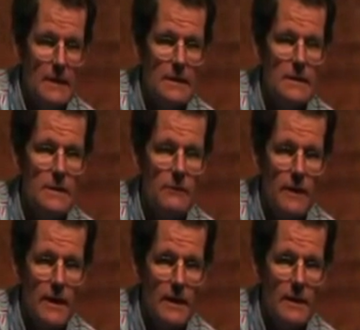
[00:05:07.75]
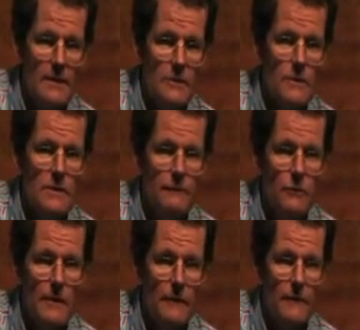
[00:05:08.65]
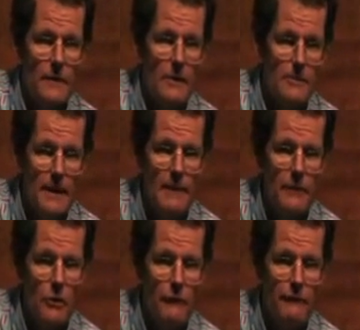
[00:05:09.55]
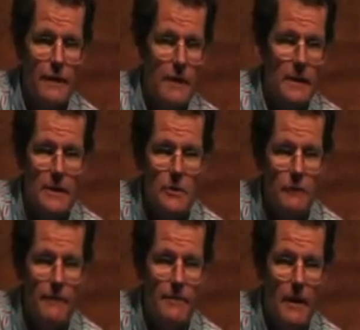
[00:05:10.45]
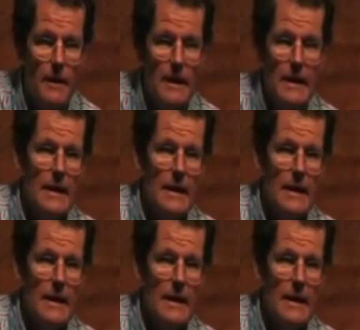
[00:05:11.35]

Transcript: Syria 24 months ago, you'd be having coffee in a nice coffee bar,